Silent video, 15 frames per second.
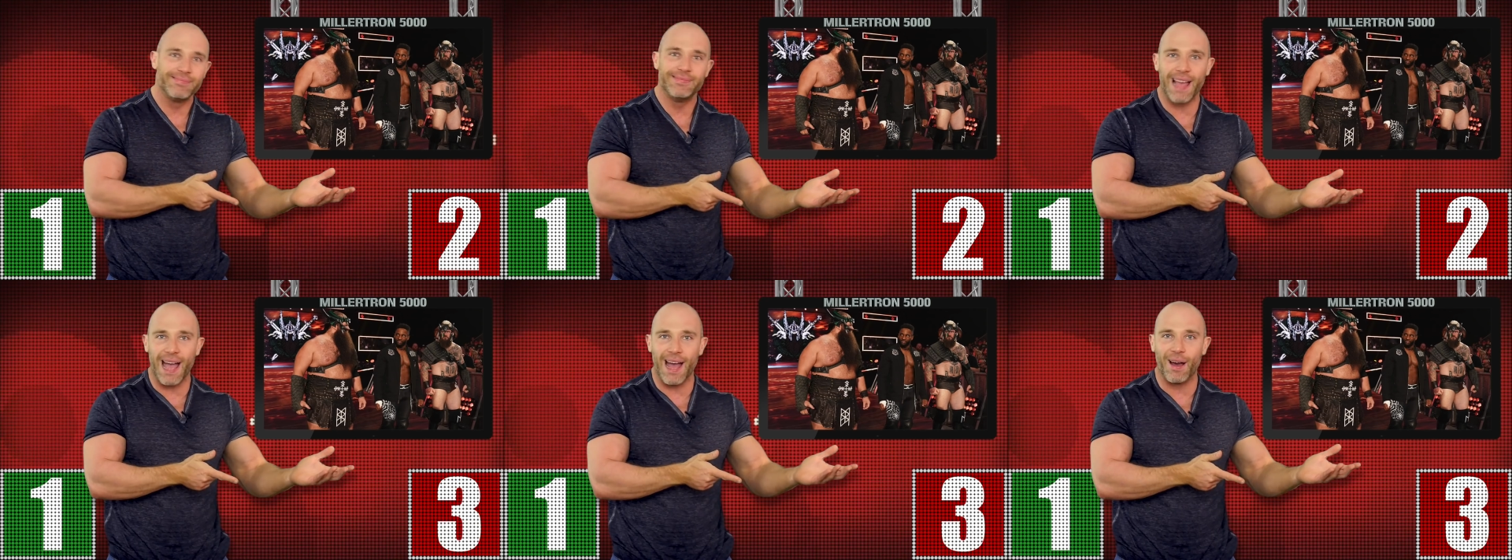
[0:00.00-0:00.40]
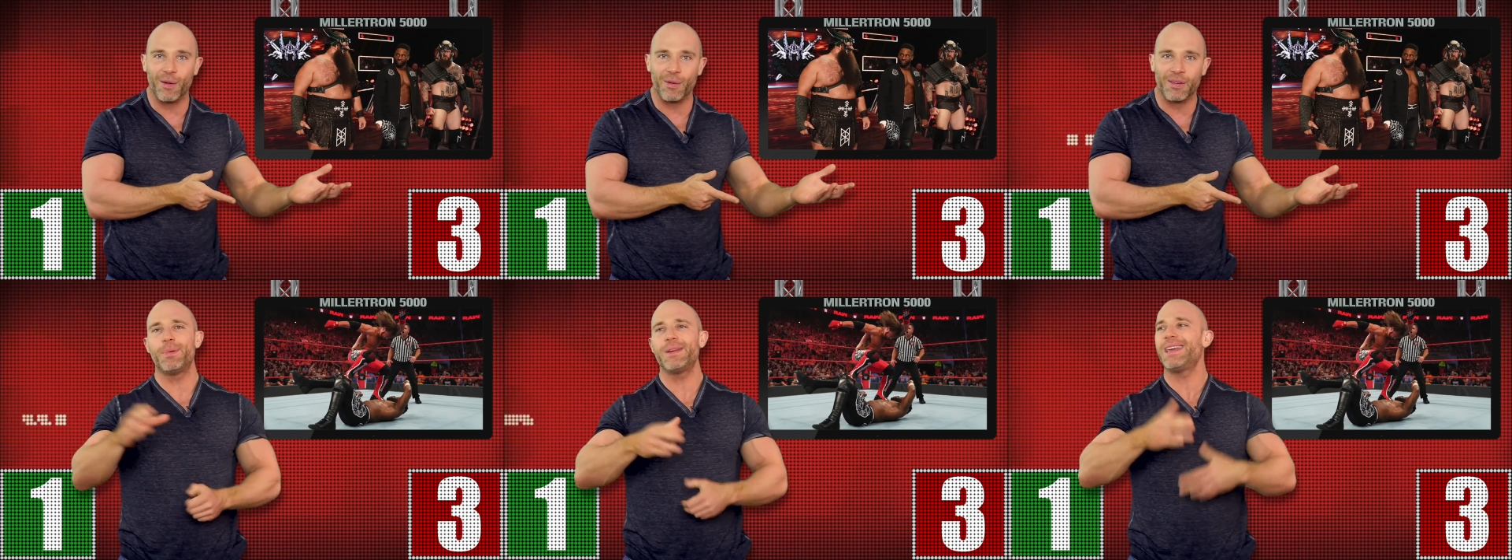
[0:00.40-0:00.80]

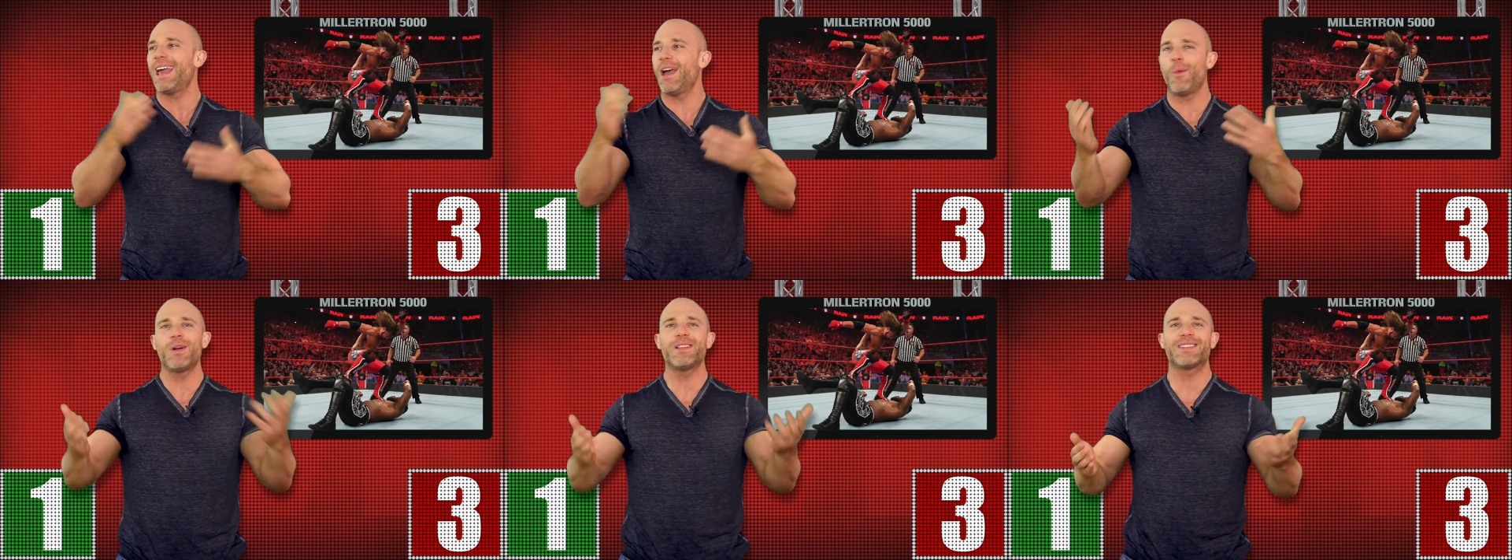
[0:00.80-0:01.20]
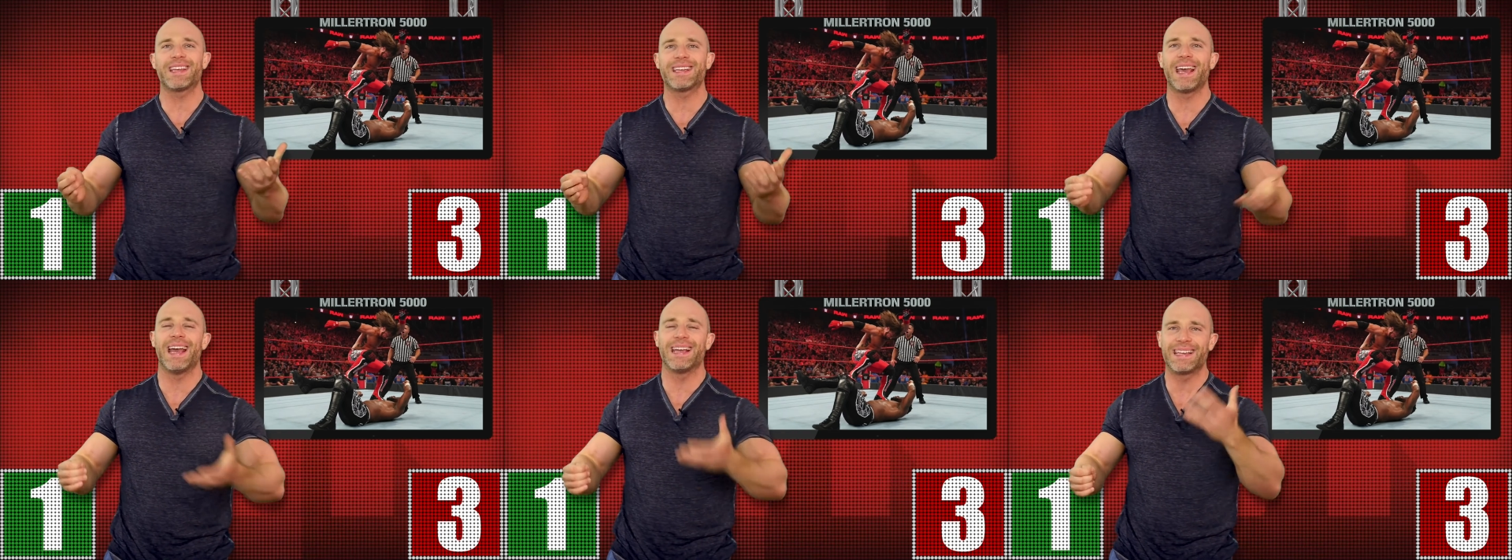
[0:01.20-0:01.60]
Down. But yeah, once
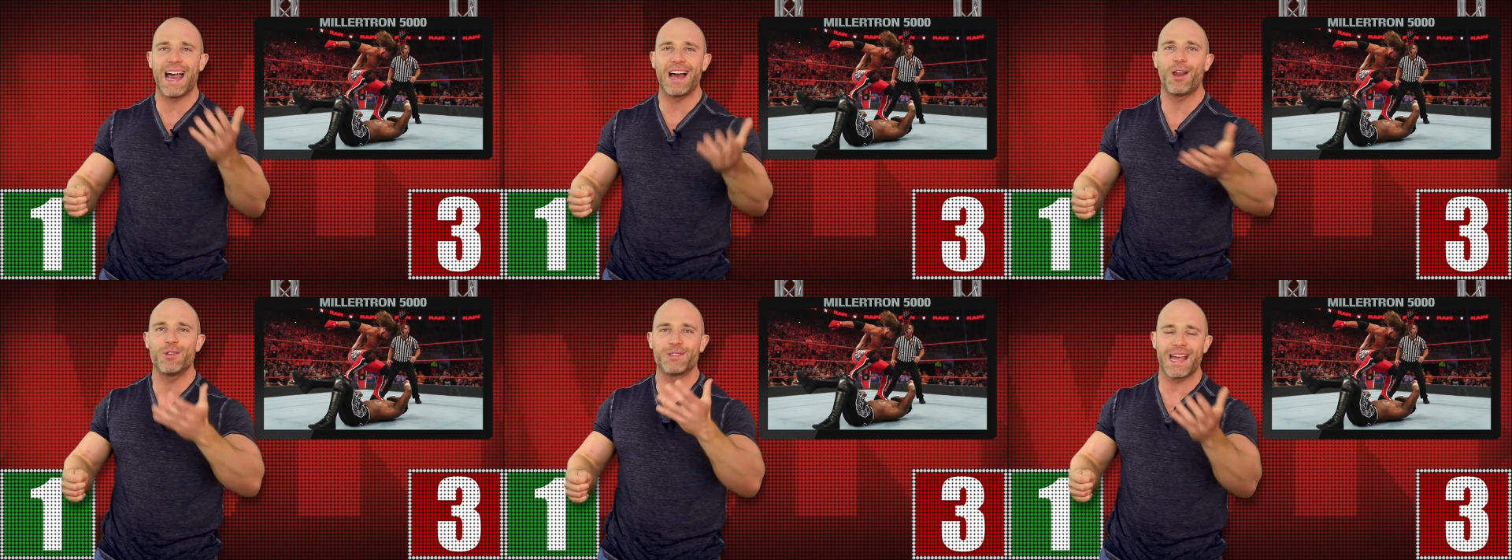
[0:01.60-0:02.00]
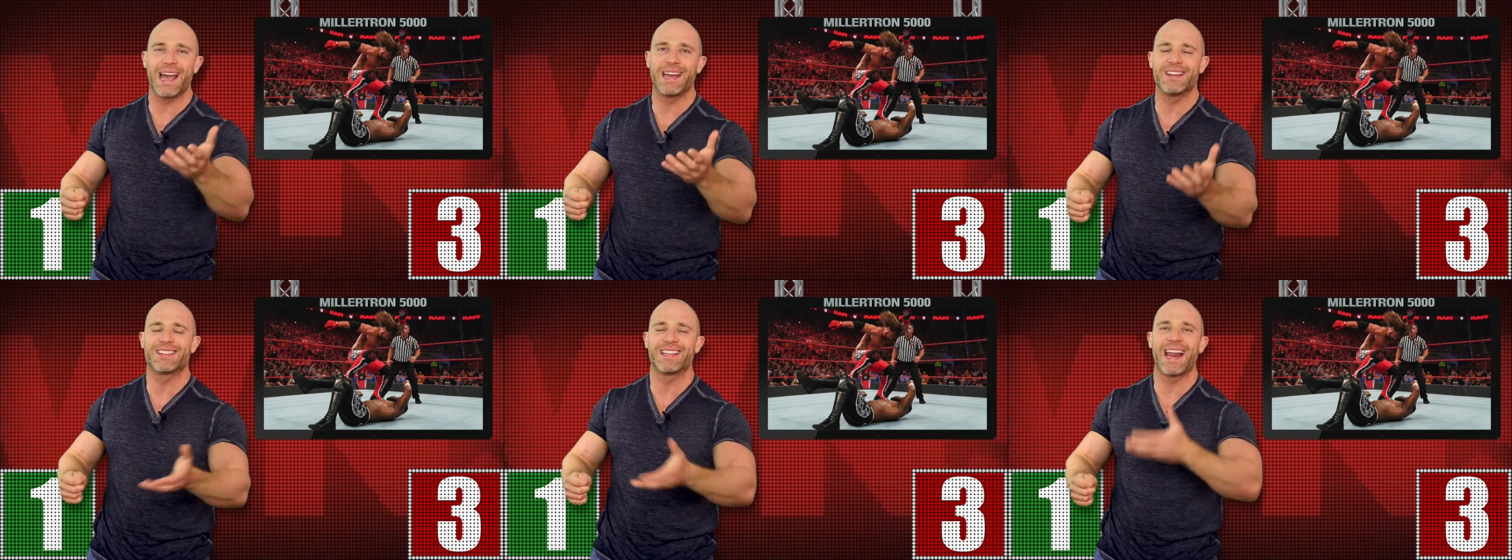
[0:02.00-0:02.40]
again, Gallows,
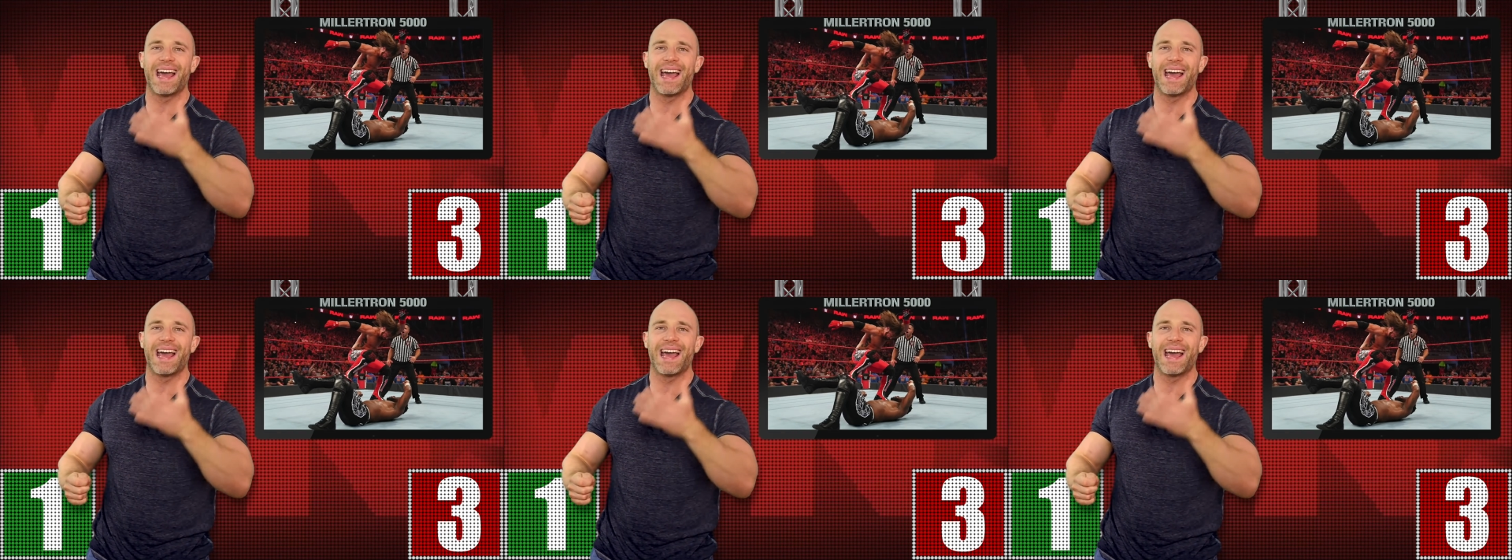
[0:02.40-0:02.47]
Anderson,